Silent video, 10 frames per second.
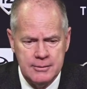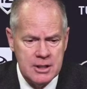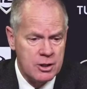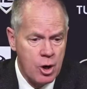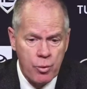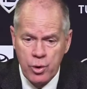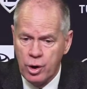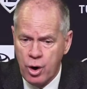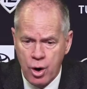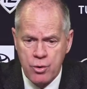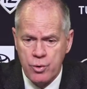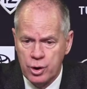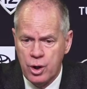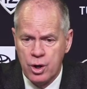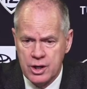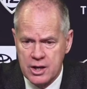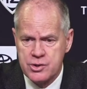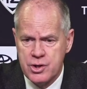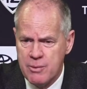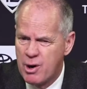Didn't go real hard, real long
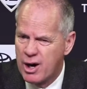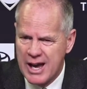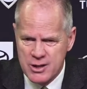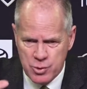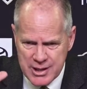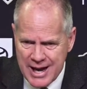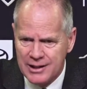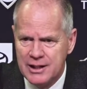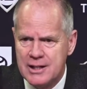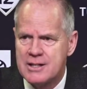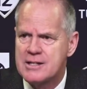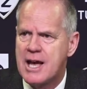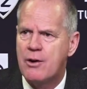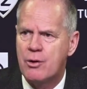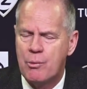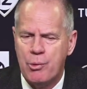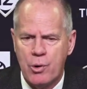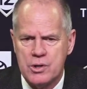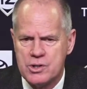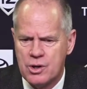yesterday, but our guys were dialed into the scouting
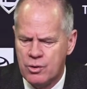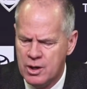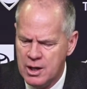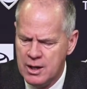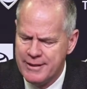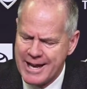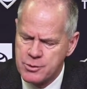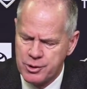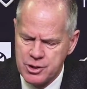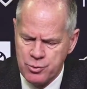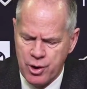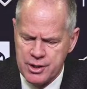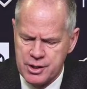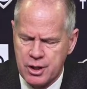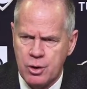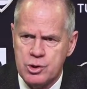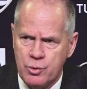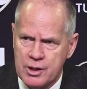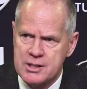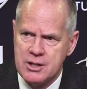report. So that's what you want as a coach.
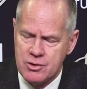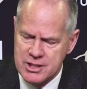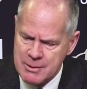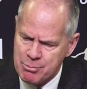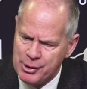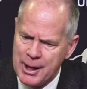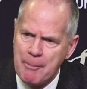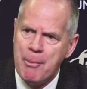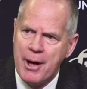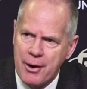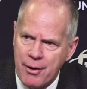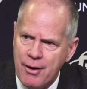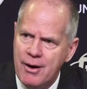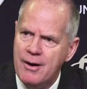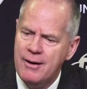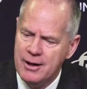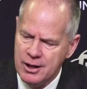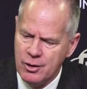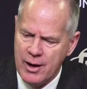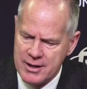You want to see your team playing better,
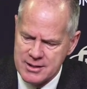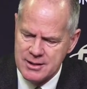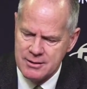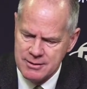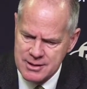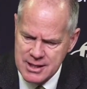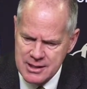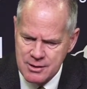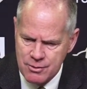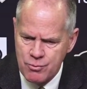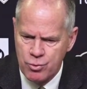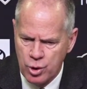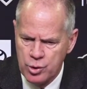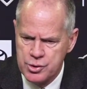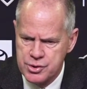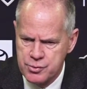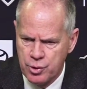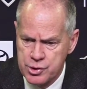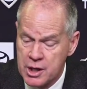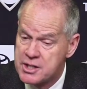you know, as the season rolls
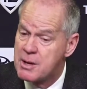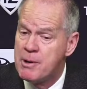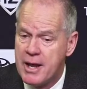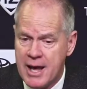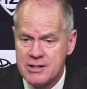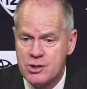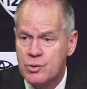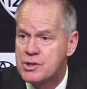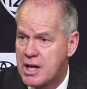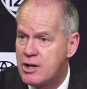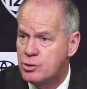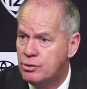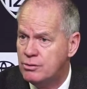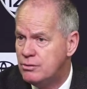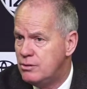on. Some of that has to do with schedule.